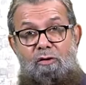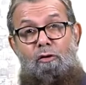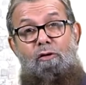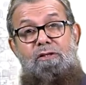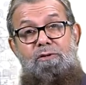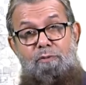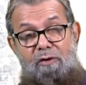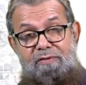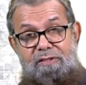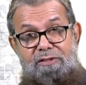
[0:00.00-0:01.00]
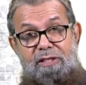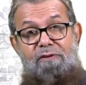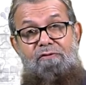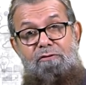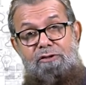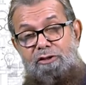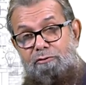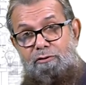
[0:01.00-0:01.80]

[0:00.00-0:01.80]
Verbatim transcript: all the prophets that are found in the